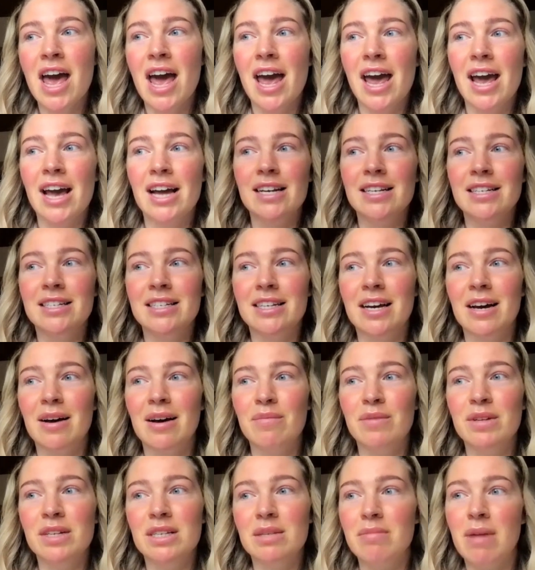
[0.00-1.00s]
And
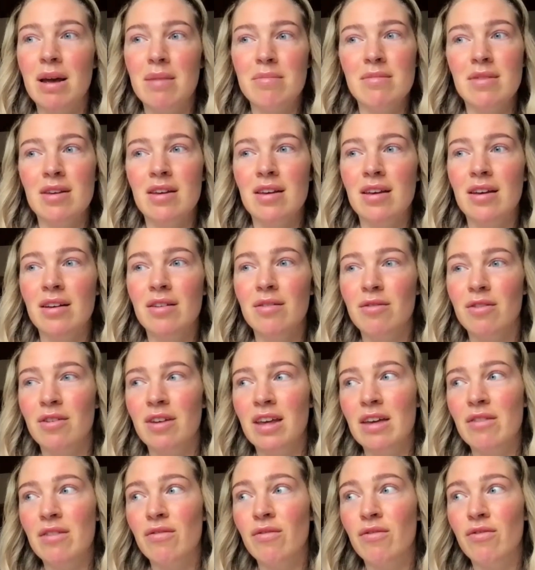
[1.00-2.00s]
uh, this made me
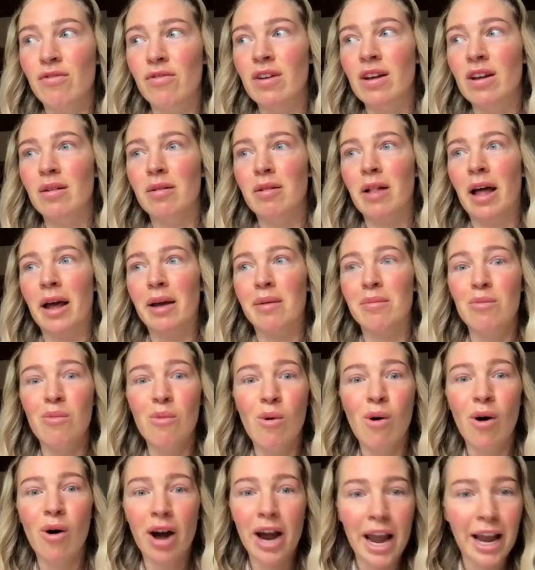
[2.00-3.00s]
even feel like
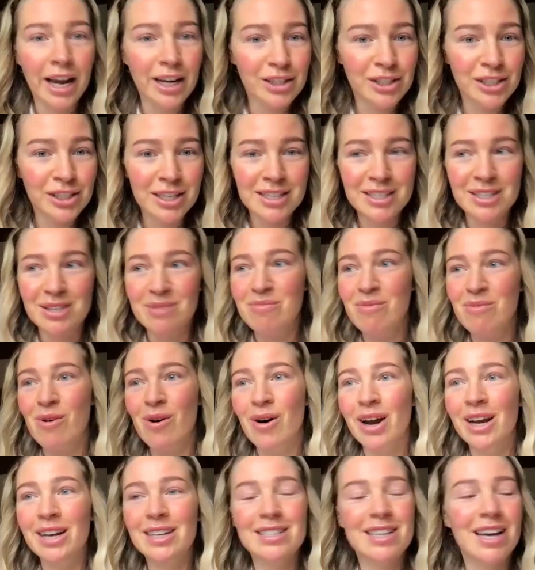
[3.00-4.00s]
more anxious and
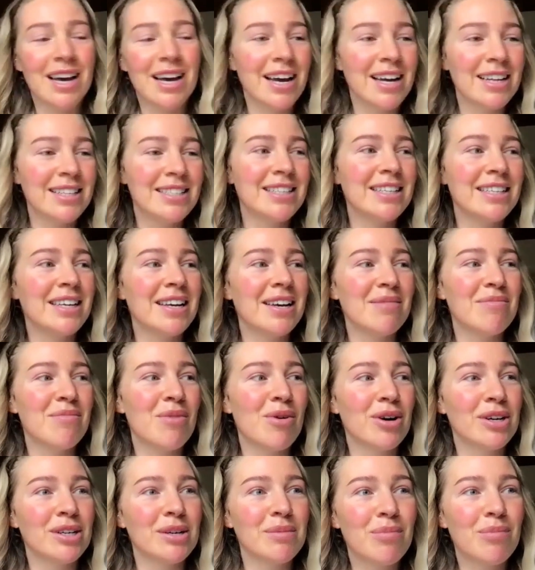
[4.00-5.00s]
more anxiety and
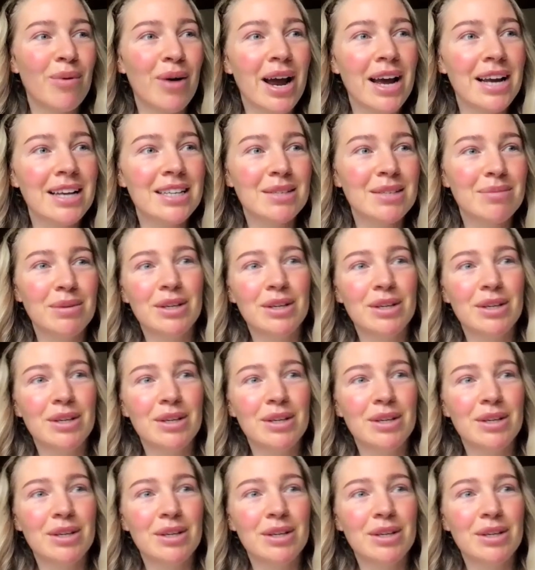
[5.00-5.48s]
more depressed,